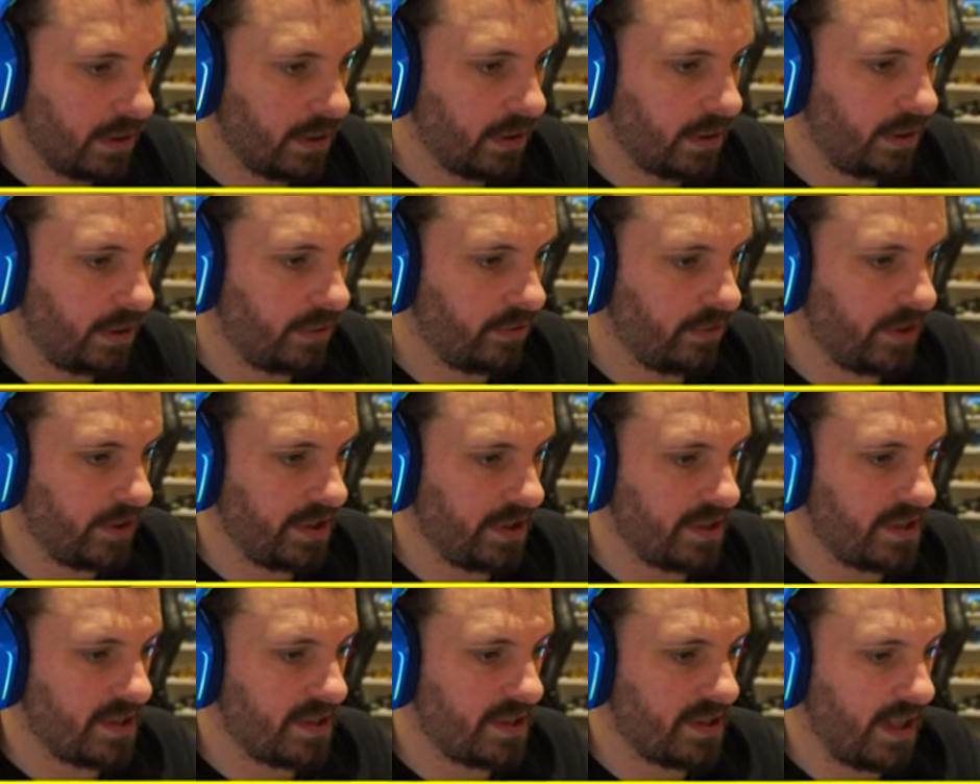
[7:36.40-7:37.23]
Because I
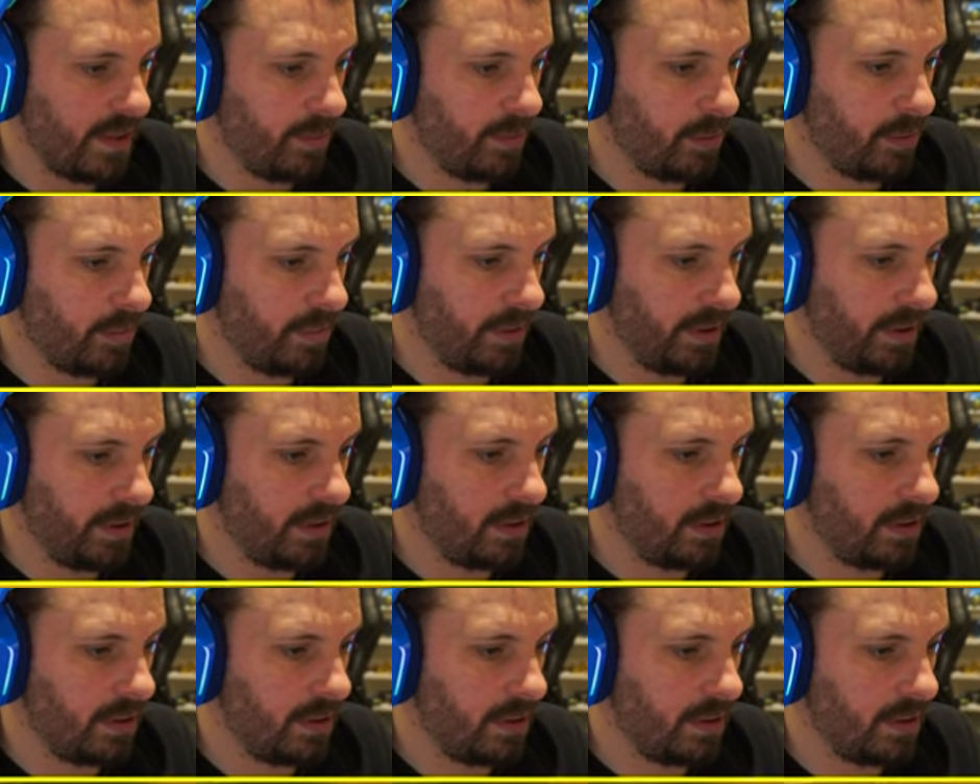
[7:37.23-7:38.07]
need to step up here.
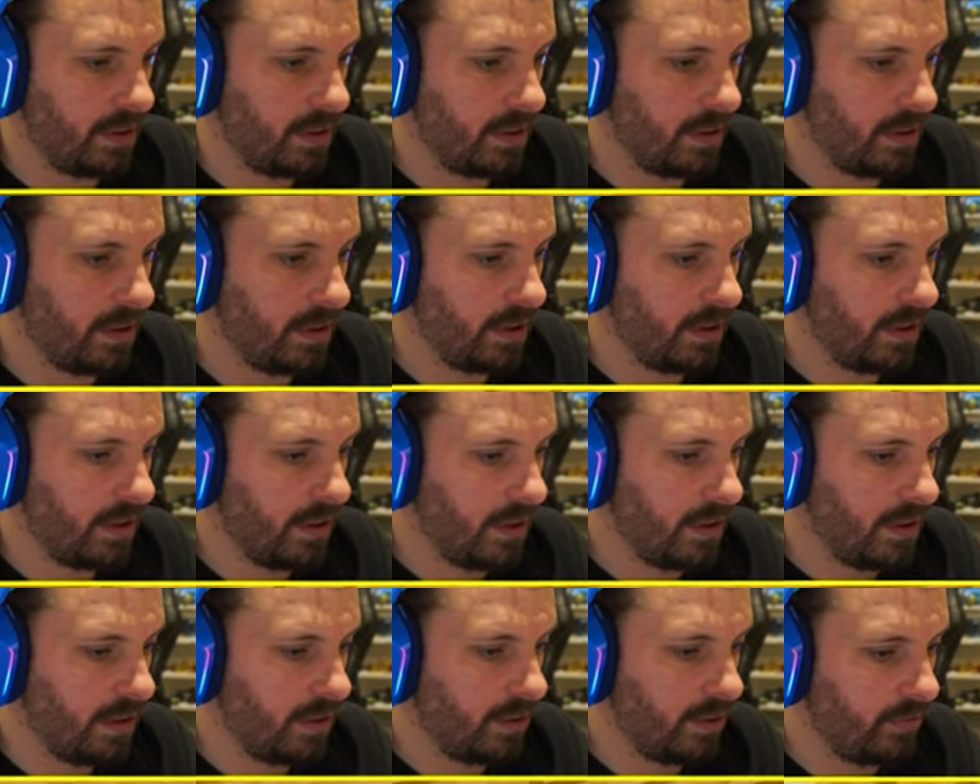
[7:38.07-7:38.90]

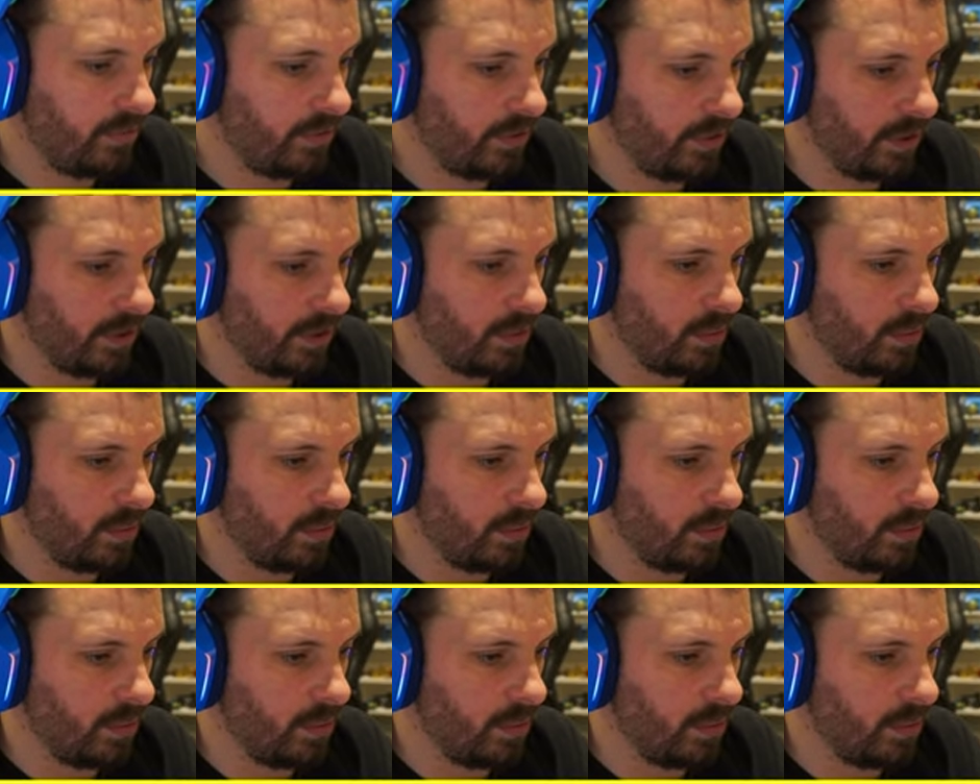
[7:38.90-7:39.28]
So